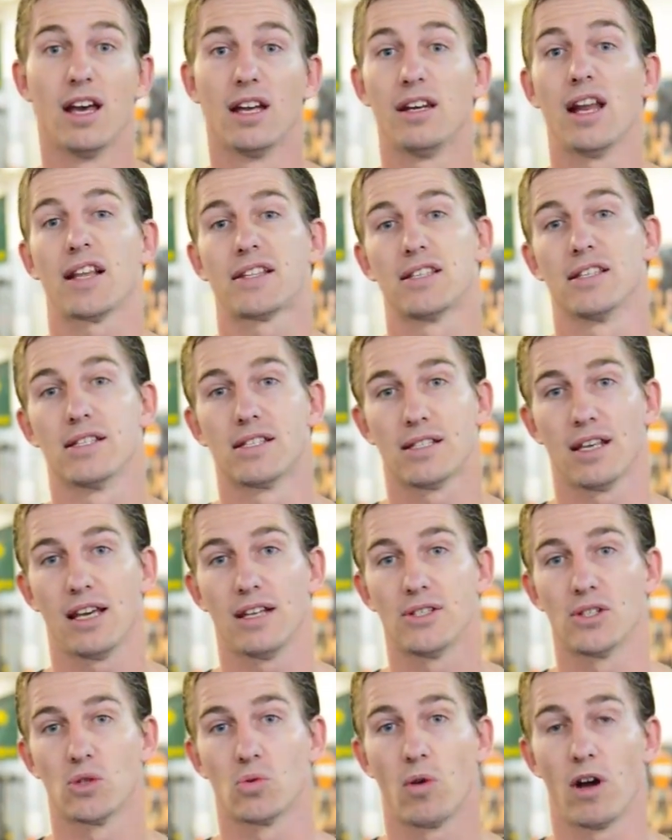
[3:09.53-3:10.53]
Nuts and
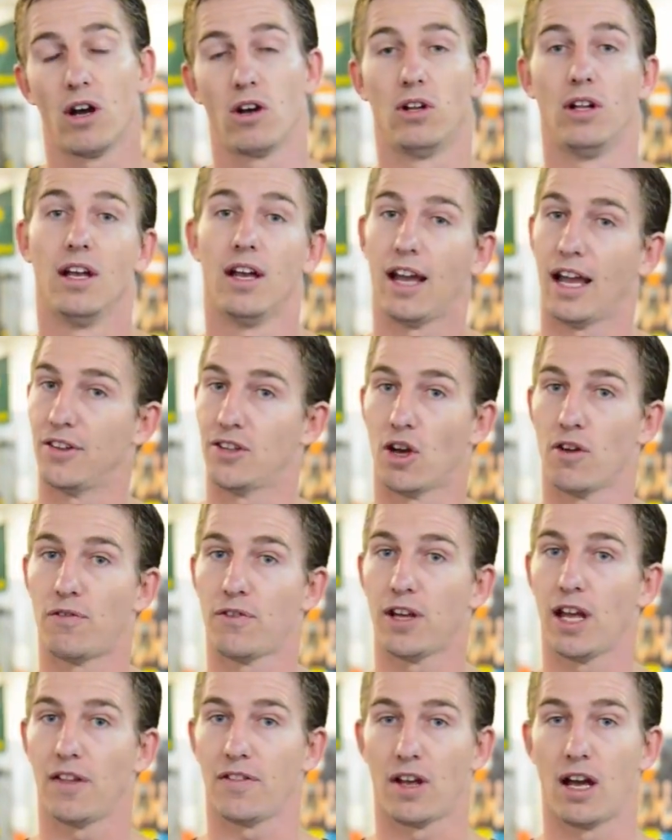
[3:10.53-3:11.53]
seeds as well. And don't
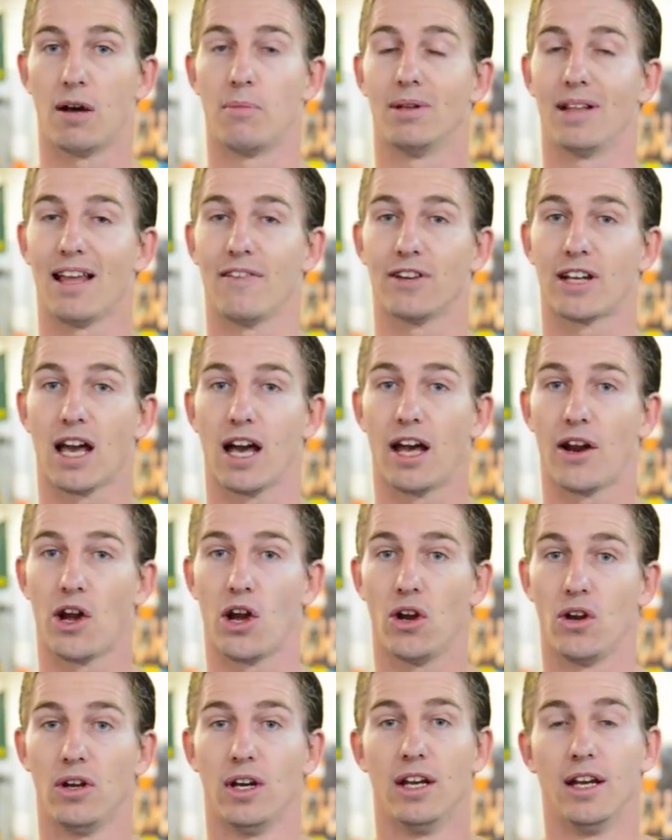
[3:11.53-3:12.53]
forget the humble
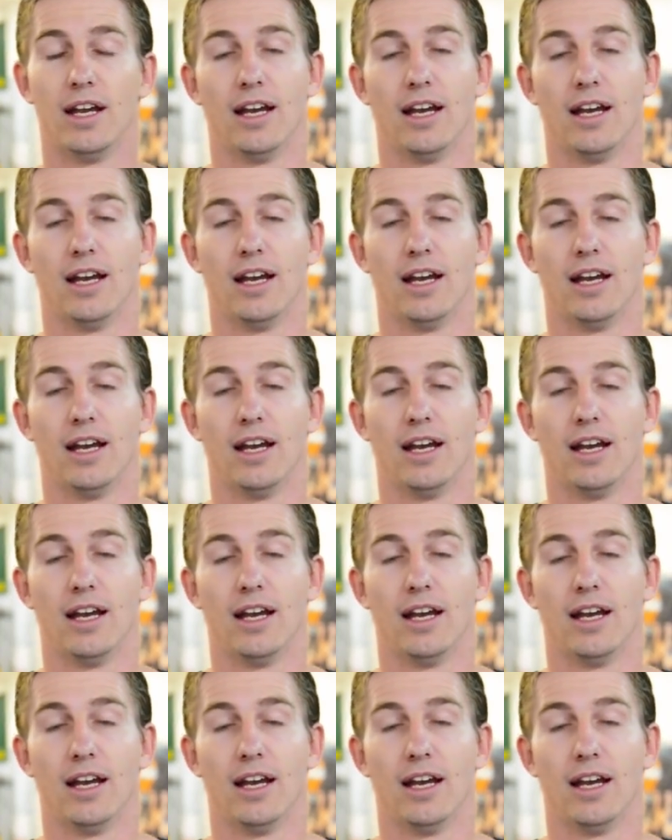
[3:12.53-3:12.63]
avocado.